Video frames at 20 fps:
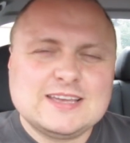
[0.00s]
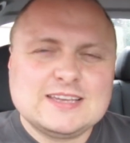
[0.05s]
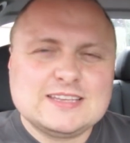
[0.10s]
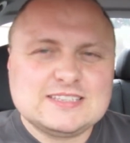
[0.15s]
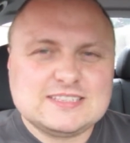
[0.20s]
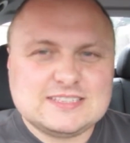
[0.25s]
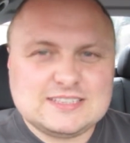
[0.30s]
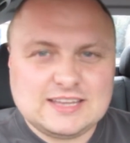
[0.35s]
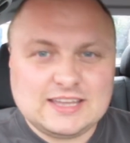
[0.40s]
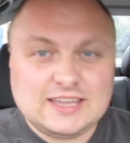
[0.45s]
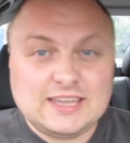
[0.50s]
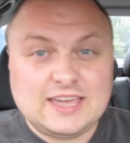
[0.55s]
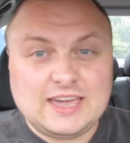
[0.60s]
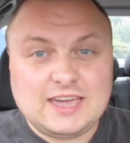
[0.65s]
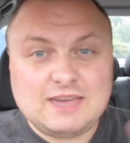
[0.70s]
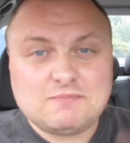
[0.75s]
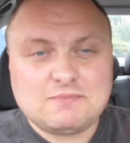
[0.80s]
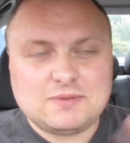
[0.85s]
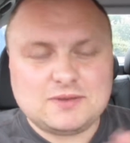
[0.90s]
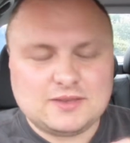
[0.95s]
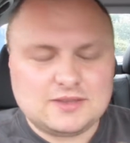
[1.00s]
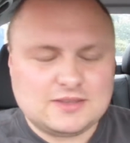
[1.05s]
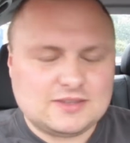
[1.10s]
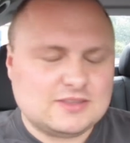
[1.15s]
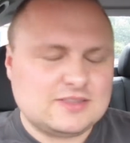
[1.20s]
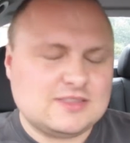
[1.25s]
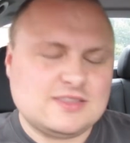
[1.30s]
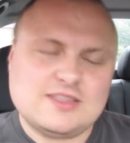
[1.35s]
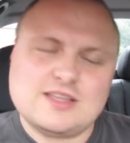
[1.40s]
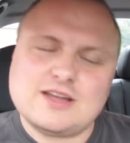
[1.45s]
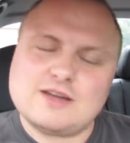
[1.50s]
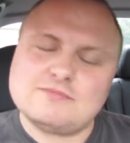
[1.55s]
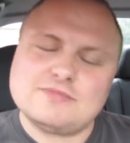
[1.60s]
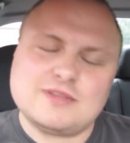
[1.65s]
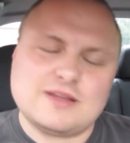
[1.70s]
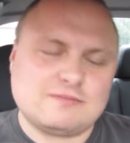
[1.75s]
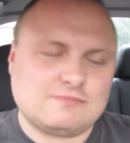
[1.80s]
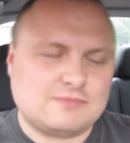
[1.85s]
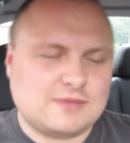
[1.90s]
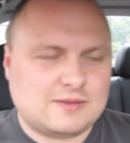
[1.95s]
Sticky, but yum,
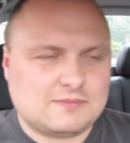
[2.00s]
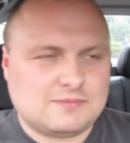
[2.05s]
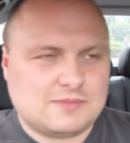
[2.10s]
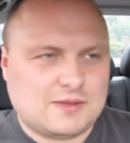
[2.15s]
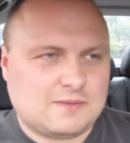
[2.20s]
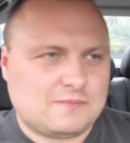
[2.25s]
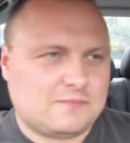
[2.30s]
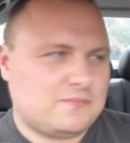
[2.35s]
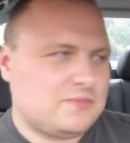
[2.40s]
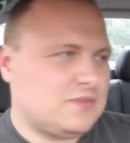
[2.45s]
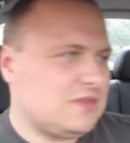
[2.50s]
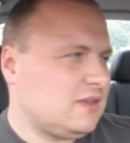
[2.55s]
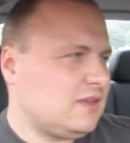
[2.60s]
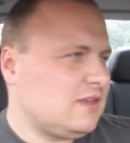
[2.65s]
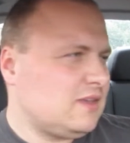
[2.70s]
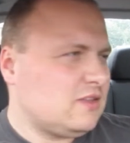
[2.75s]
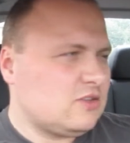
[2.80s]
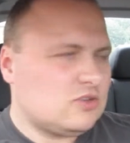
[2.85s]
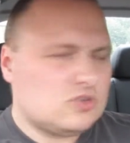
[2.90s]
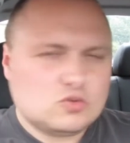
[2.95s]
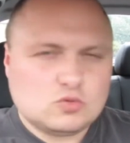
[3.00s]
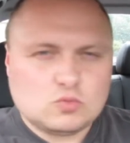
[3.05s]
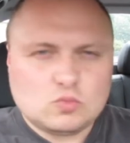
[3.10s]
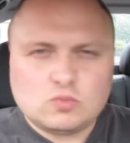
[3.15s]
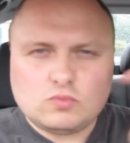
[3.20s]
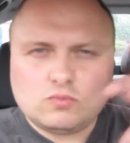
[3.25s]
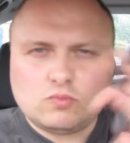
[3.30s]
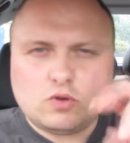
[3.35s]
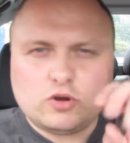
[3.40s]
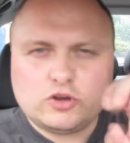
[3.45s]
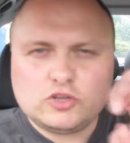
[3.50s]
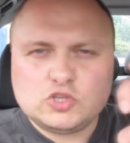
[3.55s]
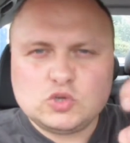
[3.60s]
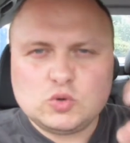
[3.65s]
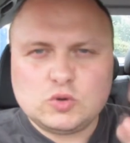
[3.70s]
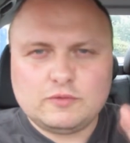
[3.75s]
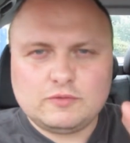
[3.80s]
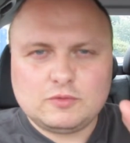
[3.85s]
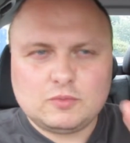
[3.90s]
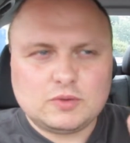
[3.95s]
yum, yum, yum. So one or
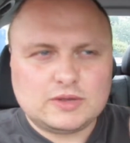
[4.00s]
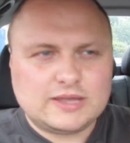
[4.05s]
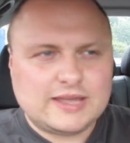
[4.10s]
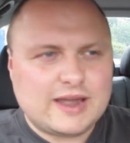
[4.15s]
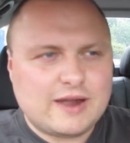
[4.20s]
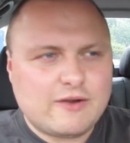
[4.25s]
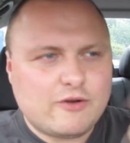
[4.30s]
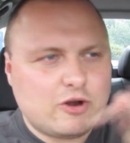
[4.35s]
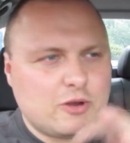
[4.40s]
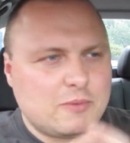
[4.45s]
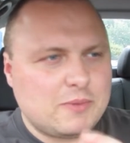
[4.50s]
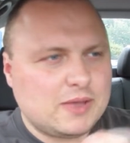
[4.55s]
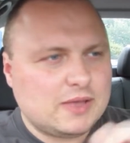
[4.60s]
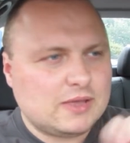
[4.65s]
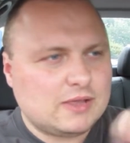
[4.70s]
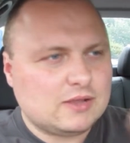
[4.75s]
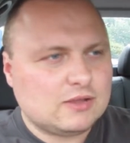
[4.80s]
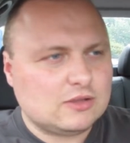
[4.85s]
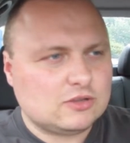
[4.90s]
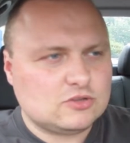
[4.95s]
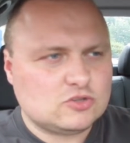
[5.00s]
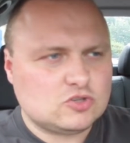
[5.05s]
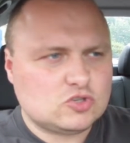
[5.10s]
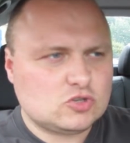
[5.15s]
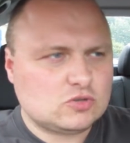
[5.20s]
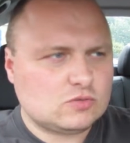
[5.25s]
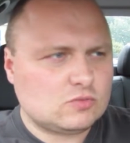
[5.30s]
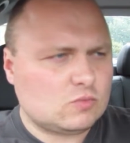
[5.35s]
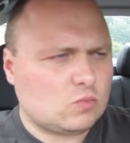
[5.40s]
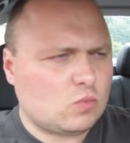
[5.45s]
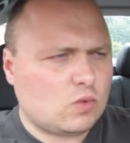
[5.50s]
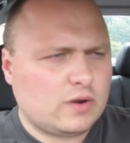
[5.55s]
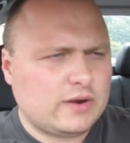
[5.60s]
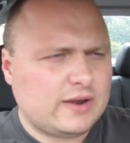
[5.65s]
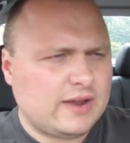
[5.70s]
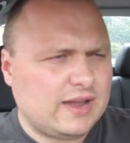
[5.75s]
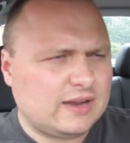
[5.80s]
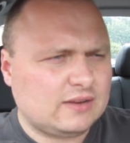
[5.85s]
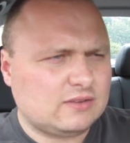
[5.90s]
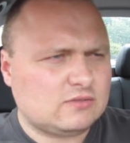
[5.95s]
two of them were caramel, and one
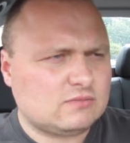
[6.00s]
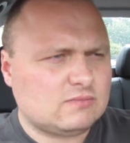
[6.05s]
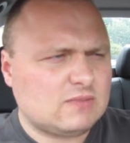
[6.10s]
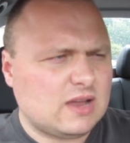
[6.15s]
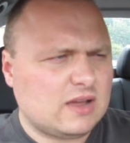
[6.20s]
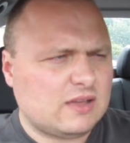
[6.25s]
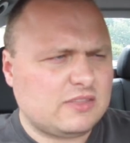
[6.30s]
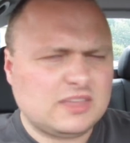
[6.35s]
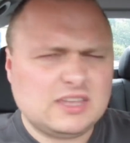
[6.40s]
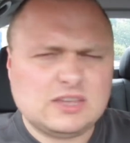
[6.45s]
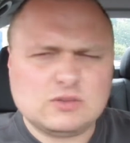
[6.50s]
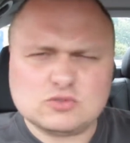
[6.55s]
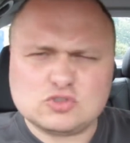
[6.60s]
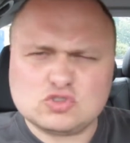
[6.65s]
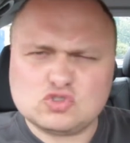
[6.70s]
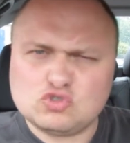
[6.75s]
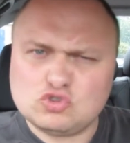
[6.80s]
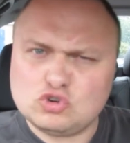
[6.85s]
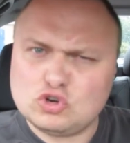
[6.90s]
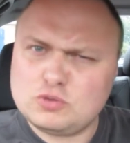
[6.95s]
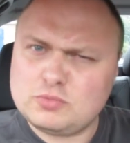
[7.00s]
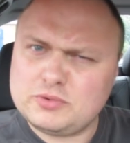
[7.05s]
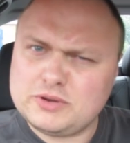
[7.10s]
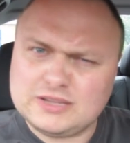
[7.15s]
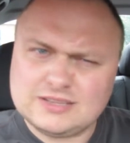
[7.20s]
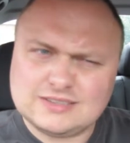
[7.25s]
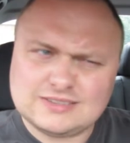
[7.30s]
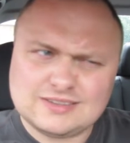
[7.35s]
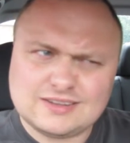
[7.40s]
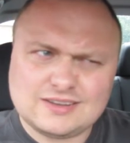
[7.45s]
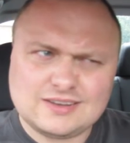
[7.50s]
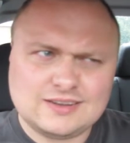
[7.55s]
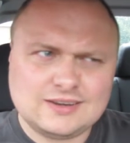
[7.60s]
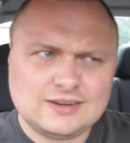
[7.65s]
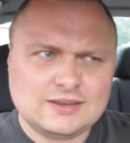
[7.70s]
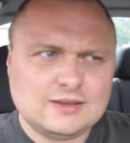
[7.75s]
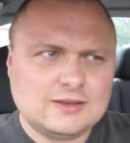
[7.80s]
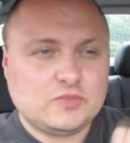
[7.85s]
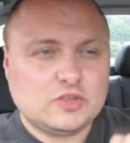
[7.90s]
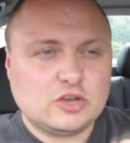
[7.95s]
had, I think it was strawberry
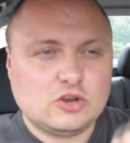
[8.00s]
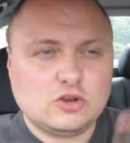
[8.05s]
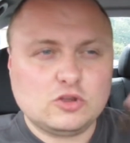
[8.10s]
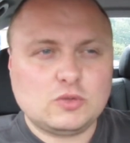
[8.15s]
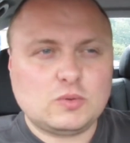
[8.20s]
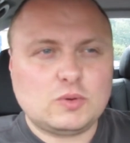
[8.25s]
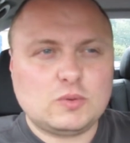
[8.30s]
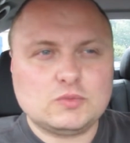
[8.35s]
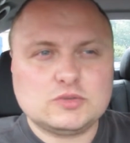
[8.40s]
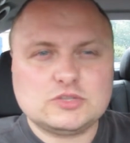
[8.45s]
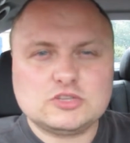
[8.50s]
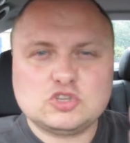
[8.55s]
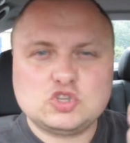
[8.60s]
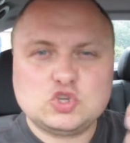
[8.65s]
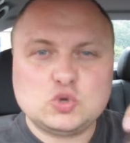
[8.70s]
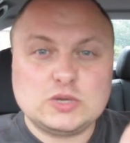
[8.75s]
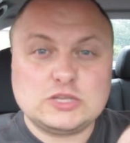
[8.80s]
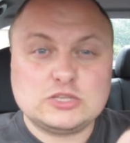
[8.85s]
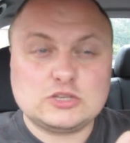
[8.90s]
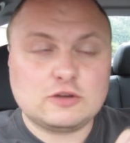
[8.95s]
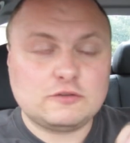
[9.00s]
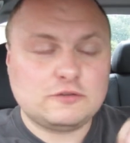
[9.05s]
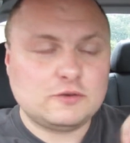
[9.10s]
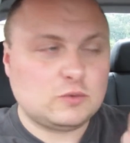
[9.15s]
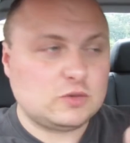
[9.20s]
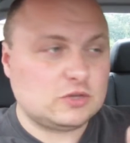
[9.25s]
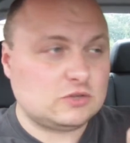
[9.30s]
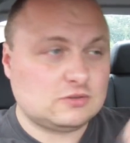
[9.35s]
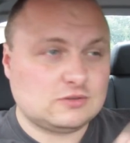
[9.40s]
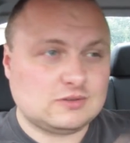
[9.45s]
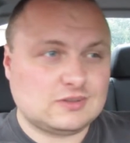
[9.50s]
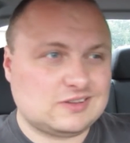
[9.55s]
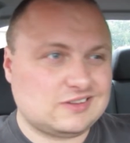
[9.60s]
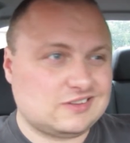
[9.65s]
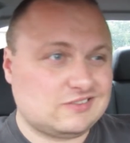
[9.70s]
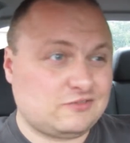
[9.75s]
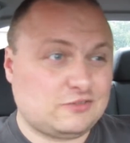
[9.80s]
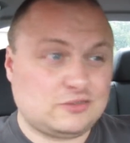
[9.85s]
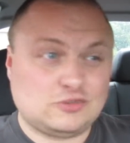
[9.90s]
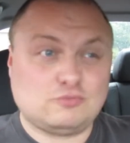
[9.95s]
inside. Another one was a chewy toffee, which
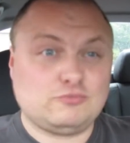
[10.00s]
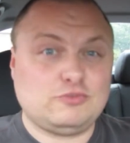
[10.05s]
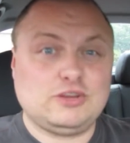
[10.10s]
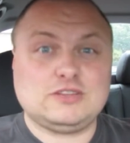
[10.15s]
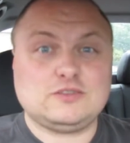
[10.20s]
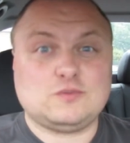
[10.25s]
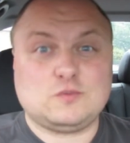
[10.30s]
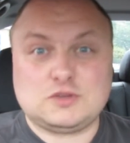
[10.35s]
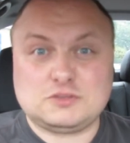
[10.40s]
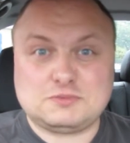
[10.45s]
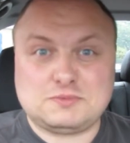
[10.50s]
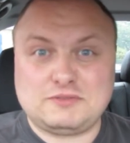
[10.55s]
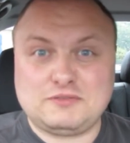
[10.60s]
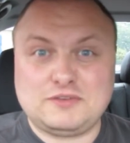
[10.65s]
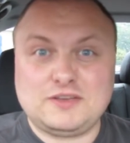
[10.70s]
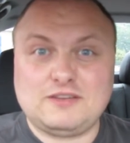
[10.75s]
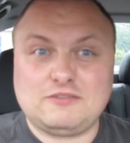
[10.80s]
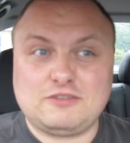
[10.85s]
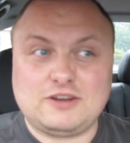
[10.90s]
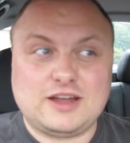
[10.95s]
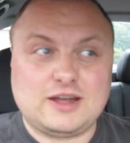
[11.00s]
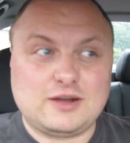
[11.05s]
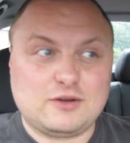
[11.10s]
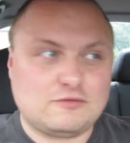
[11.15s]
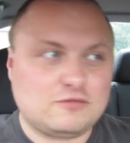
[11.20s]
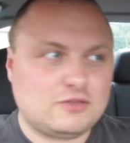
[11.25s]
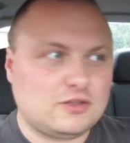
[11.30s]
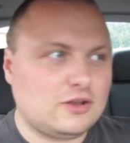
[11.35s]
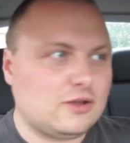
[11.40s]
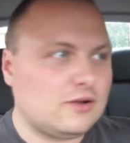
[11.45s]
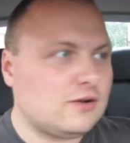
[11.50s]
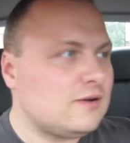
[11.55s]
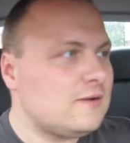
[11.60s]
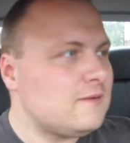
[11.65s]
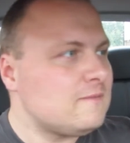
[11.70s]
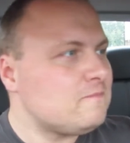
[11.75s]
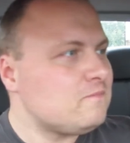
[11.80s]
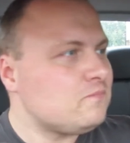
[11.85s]
for some reason wasn't my favourite out of the lot.